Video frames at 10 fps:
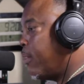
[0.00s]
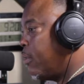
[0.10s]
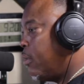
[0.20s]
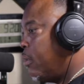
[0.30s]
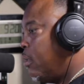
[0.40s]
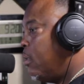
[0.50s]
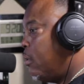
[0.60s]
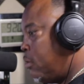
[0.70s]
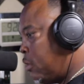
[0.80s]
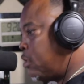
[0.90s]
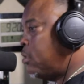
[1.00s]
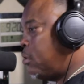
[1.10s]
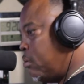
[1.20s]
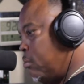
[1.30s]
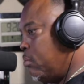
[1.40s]
going to start going to them from now
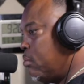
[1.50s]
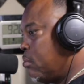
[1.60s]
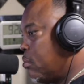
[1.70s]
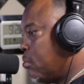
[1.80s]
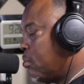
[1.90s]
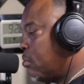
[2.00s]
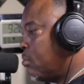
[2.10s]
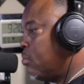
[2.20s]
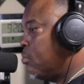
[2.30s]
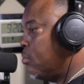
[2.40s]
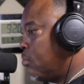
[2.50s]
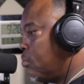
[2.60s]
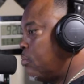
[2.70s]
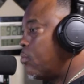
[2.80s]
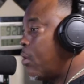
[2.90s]
on as well because he's taking care of
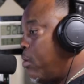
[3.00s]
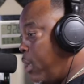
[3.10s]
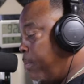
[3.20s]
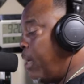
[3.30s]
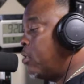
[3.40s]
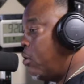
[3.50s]
Michelle, you